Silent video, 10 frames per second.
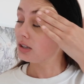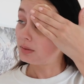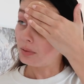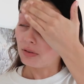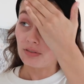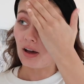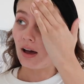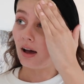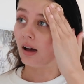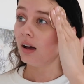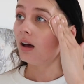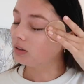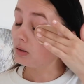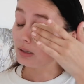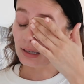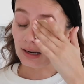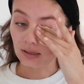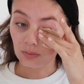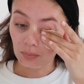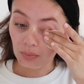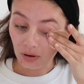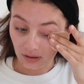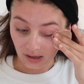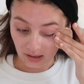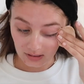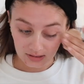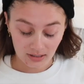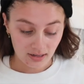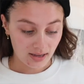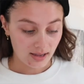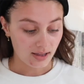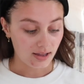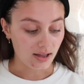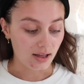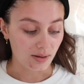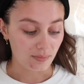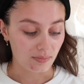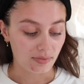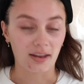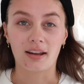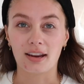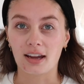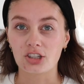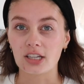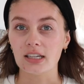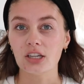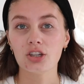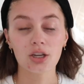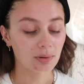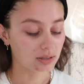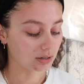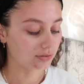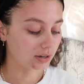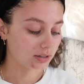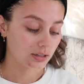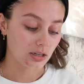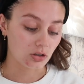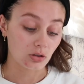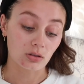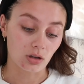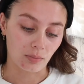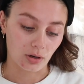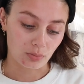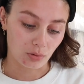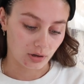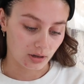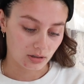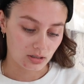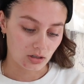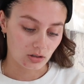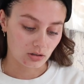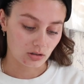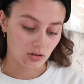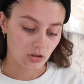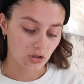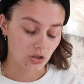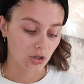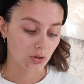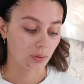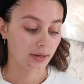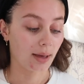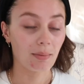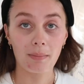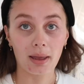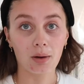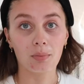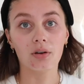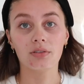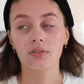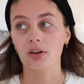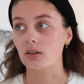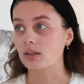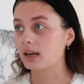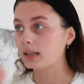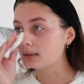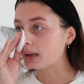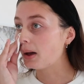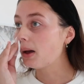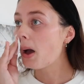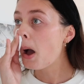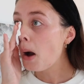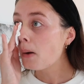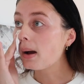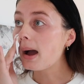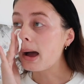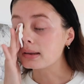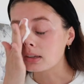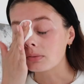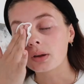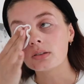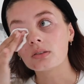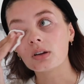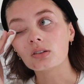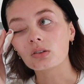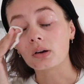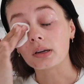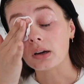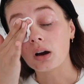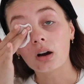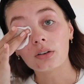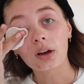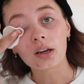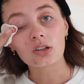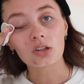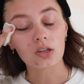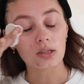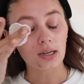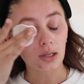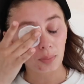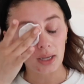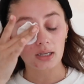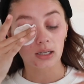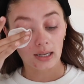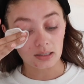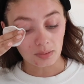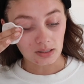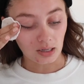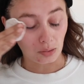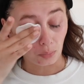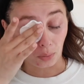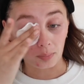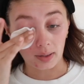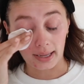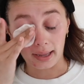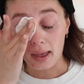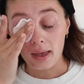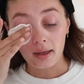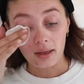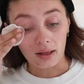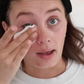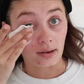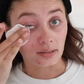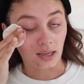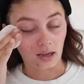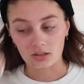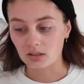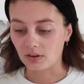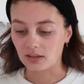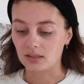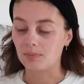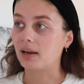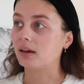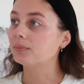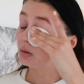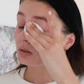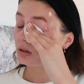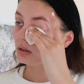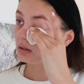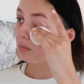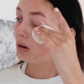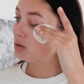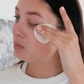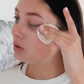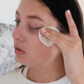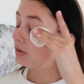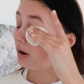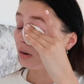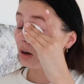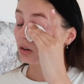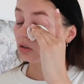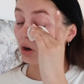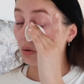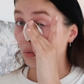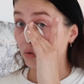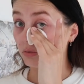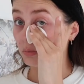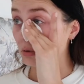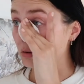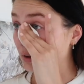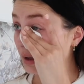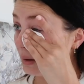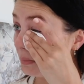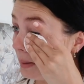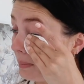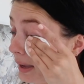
just prefer using less product than I actually need to, because I find I need to use so much product to get my makeup off if I use a cleanser, whereas if most of it is already off, I can just use a little bit to cleanse my skin properly. And yeah, I just find it's better. Also does a much more thorough job of removing my